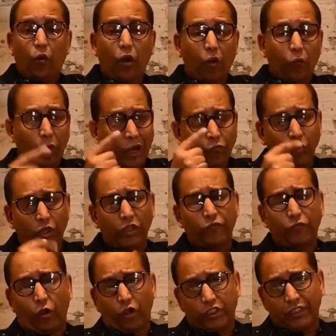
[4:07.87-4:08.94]
One word
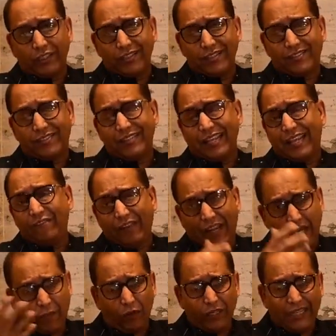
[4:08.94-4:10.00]
of caution is if
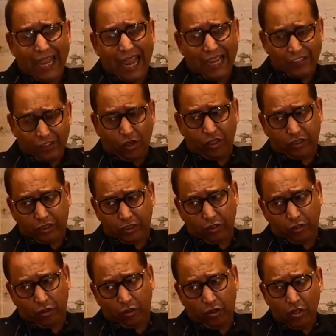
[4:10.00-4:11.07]
anybody has got, you
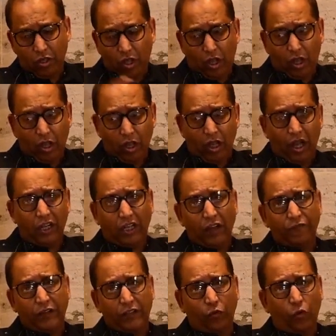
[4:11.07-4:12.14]
know, a
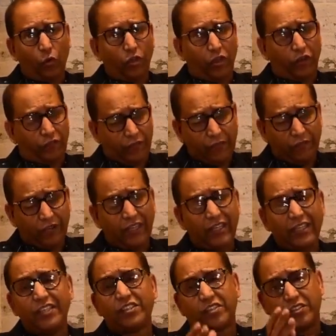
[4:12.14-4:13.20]
cough and cold or a fever,
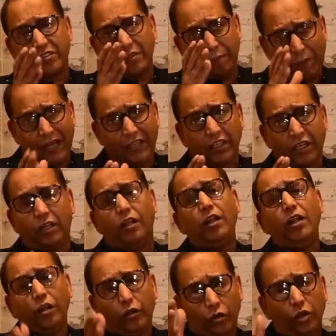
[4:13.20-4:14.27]
it's better
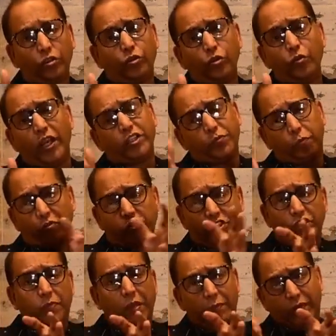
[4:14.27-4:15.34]
not to expose
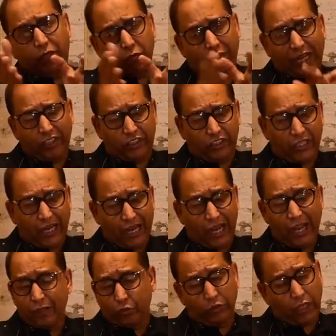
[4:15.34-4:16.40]
this baby to
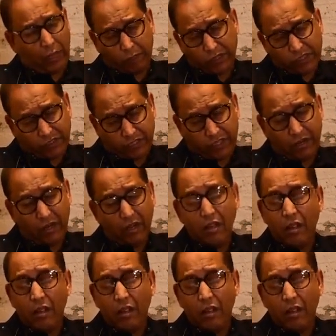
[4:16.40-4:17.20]
that person.